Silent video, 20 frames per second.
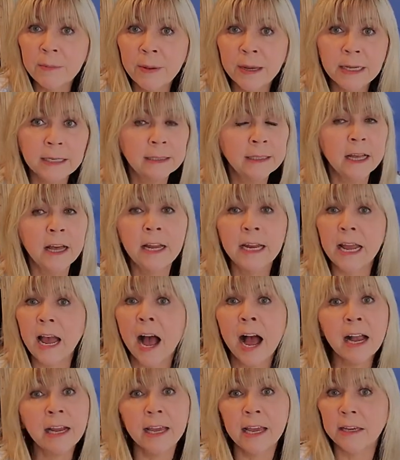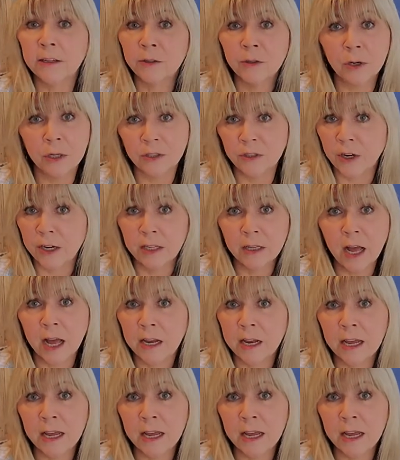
because honey, I can't draw a straight line